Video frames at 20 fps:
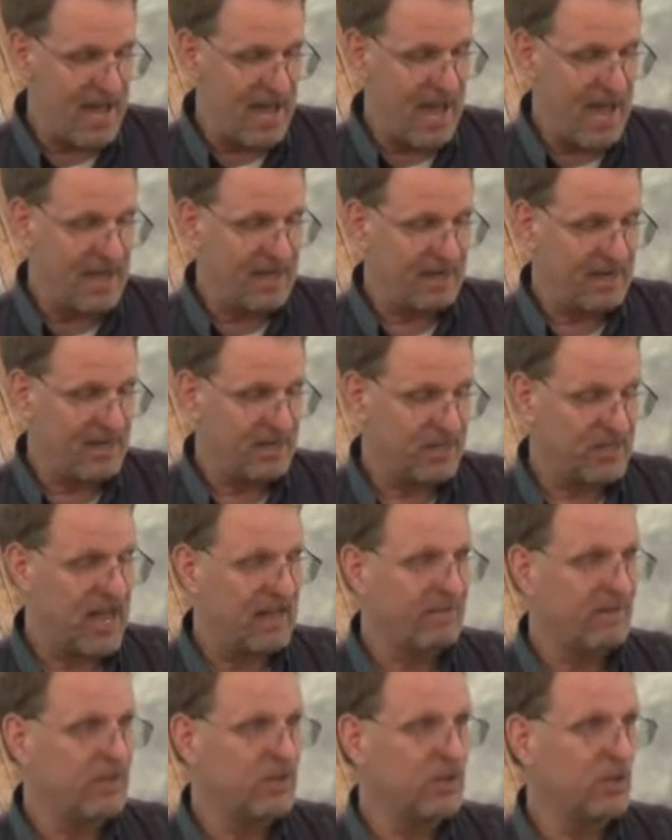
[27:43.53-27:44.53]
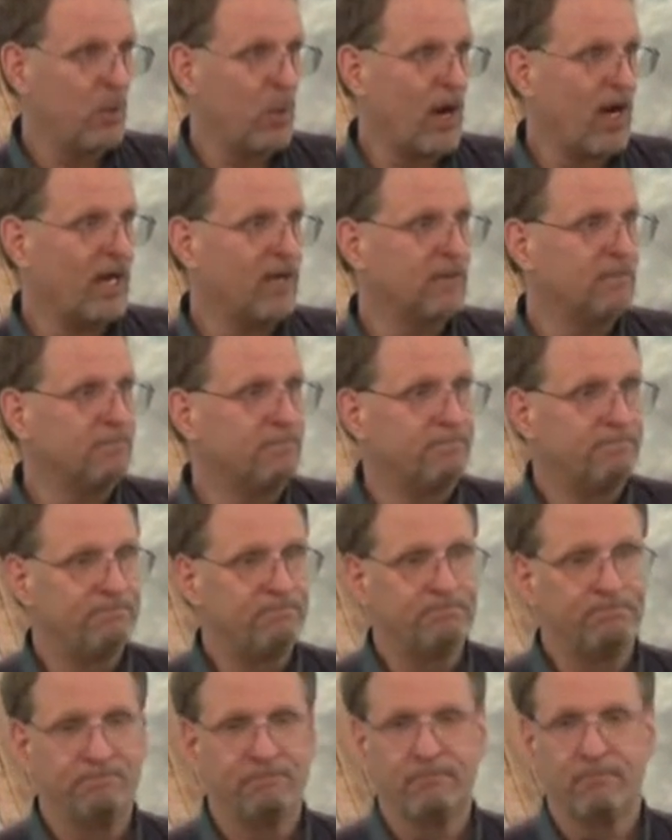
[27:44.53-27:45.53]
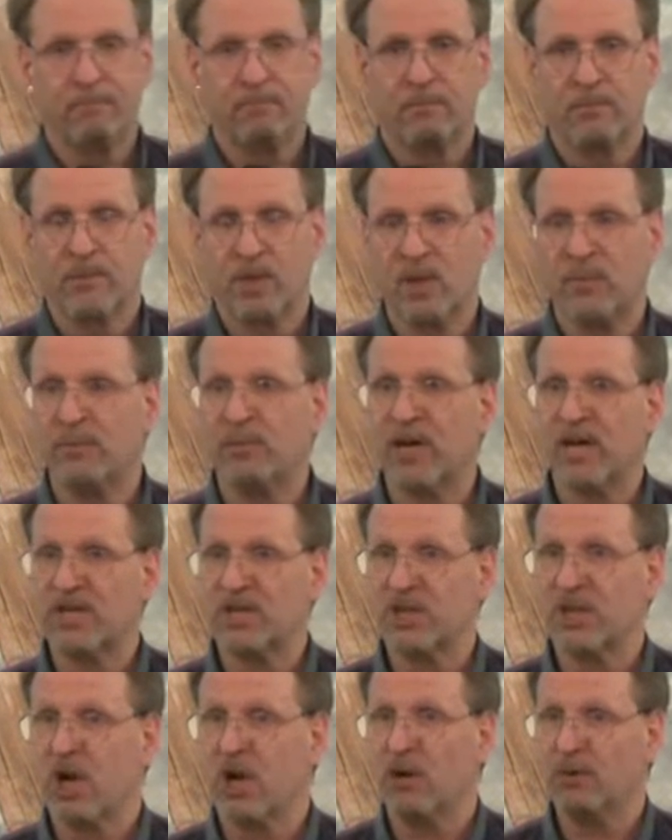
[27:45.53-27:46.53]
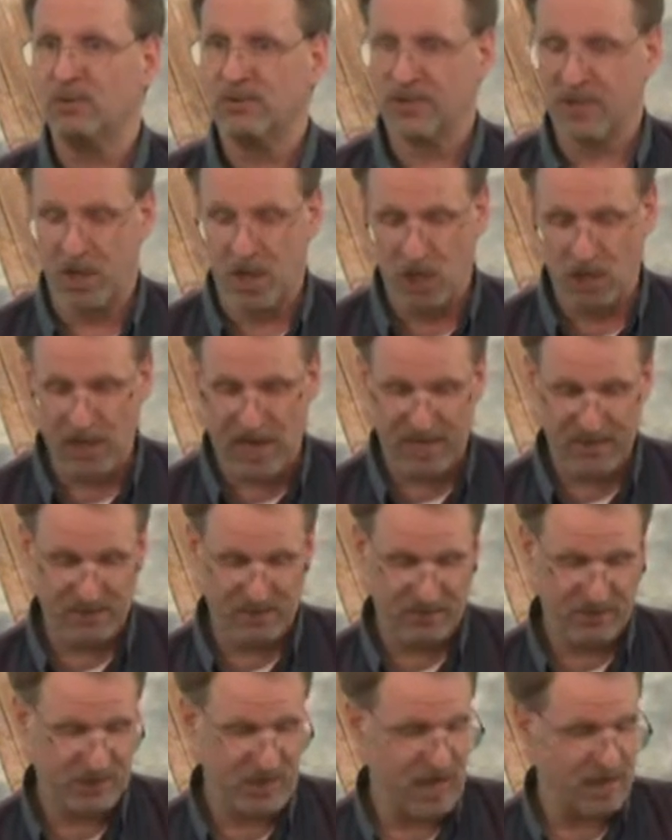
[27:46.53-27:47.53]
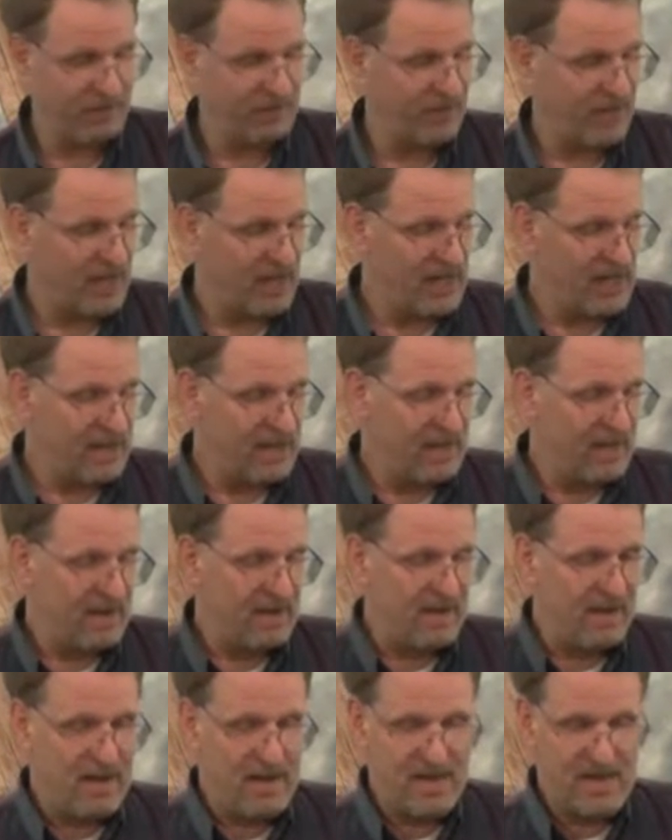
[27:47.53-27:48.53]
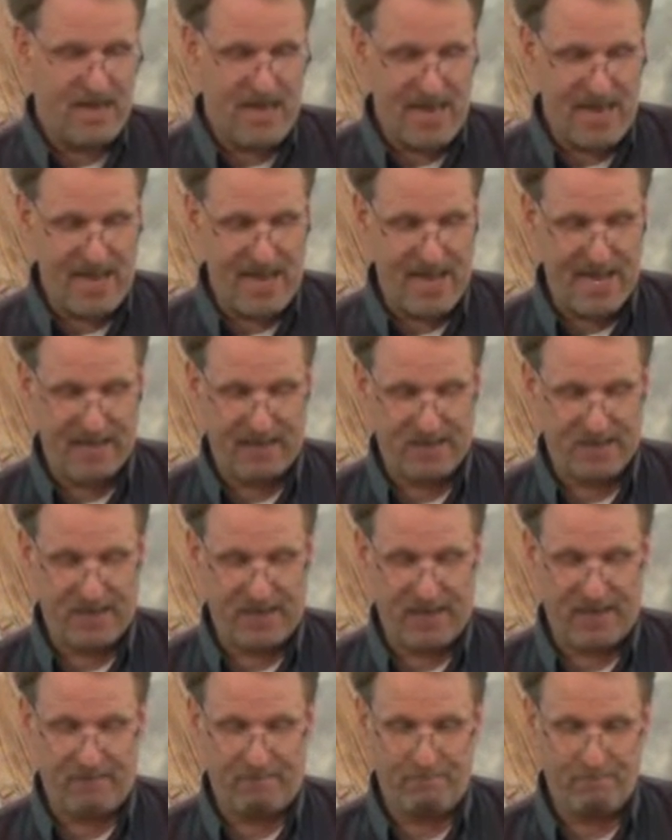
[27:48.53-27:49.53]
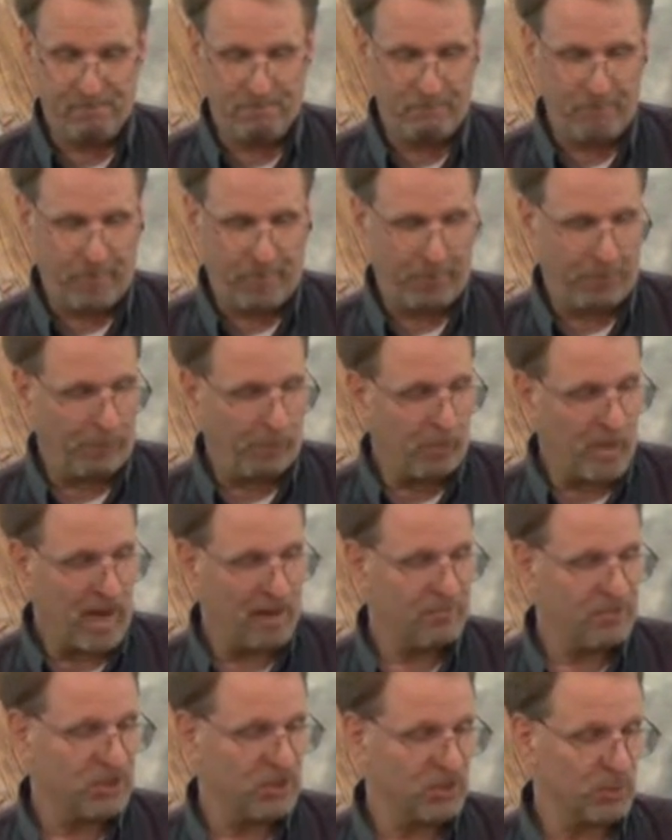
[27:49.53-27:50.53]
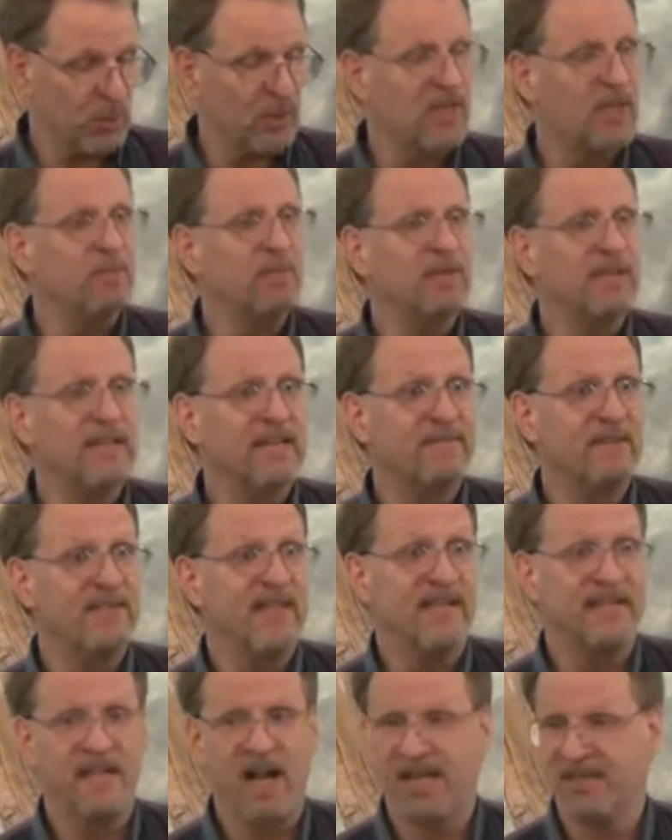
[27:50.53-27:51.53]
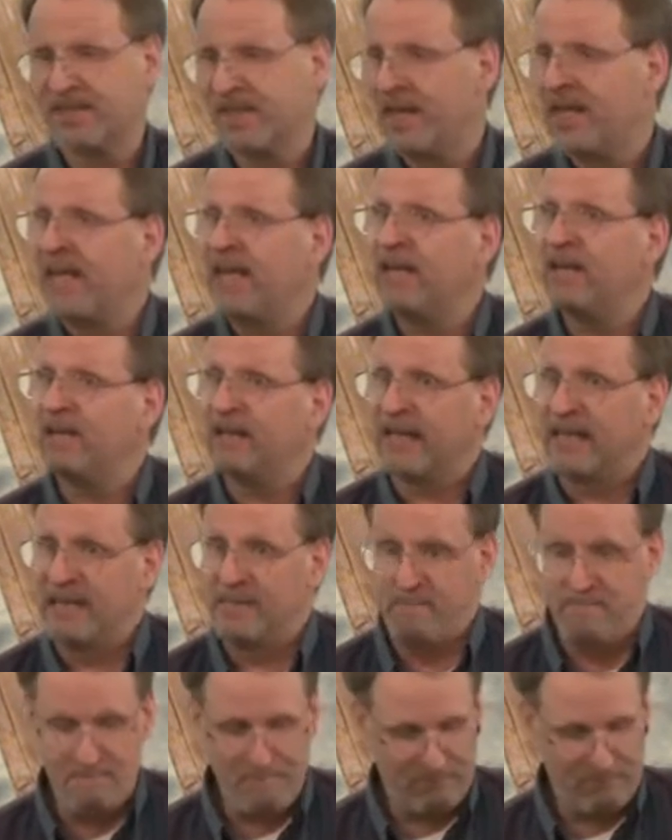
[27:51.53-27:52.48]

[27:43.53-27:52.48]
And he's having to wear compression hose and all kinds of stuff. And I'm just really believing that God's going to heal him.